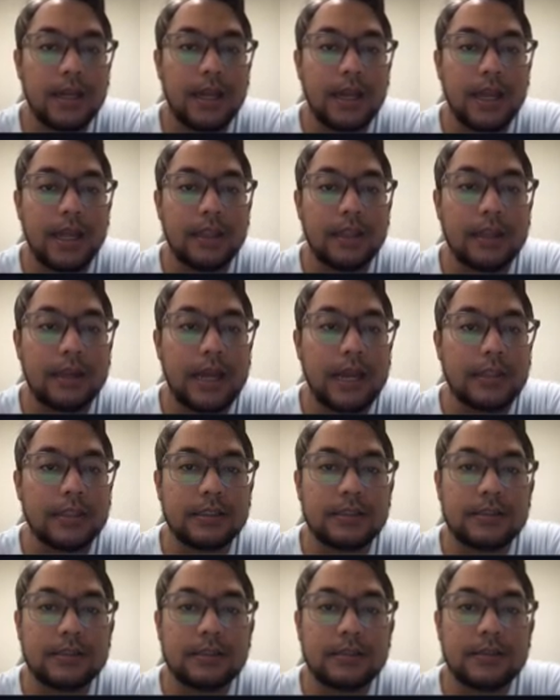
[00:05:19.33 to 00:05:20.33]
and then I
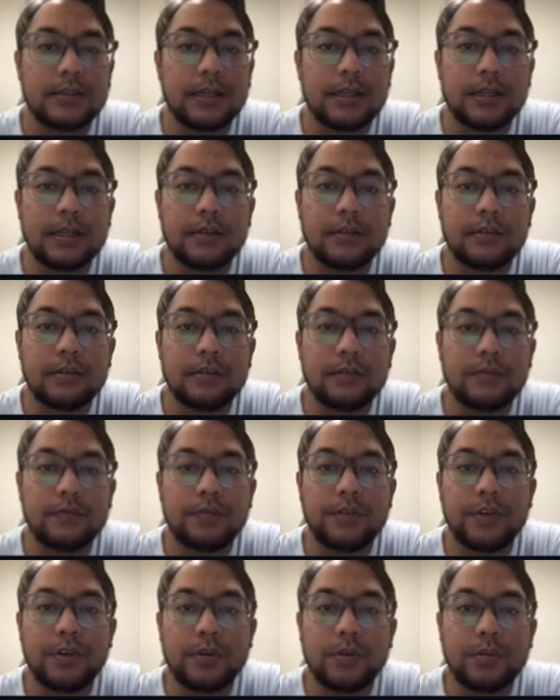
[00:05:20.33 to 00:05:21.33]
just click
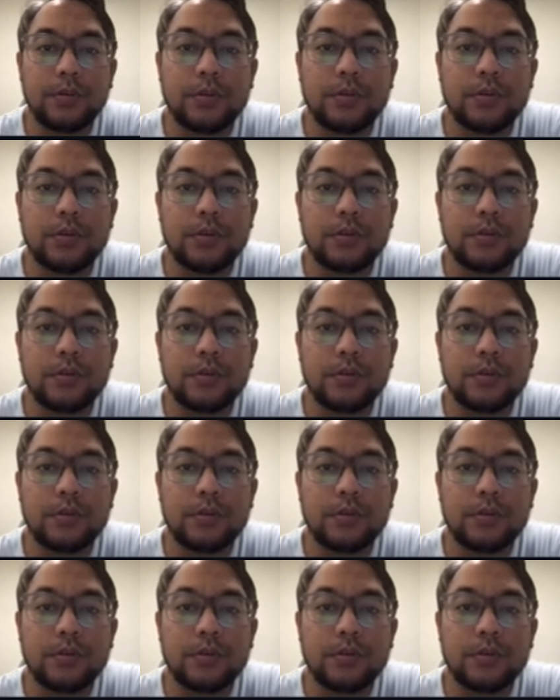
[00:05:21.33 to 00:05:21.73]
view